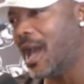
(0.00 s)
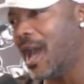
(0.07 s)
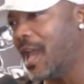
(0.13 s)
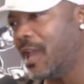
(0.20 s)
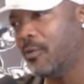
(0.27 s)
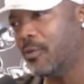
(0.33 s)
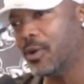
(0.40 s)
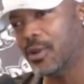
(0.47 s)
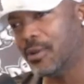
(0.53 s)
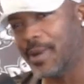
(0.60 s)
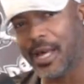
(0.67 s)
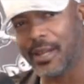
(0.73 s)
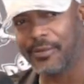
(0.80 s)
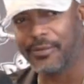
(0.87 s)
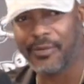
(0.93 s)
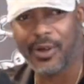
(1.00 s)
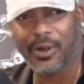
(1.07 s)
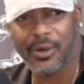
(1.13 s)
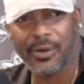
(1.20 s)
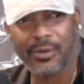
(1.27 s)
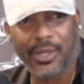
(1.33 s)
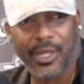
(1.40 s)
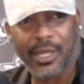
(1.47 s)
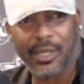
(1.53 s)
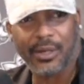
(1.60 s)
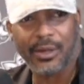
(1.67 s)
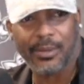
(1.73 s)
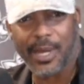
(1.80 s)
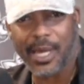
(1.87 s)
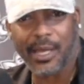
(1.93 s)
I ain't worrying about a phone. Ain't
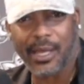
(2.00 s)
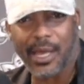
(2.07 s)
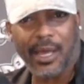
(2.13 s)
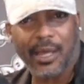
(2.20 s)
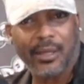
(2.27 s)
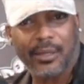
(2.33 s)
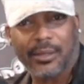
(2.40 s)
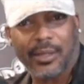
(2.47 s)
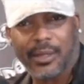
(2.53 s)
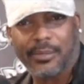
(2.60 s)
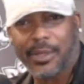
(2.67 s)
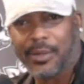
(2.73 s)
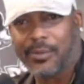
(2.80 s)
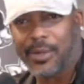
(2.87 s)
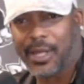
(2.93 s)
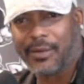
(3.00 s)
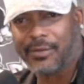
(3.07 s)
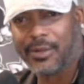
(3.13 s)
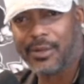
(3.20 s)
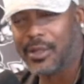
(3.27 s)
nobody. You know what I mean? Whatever.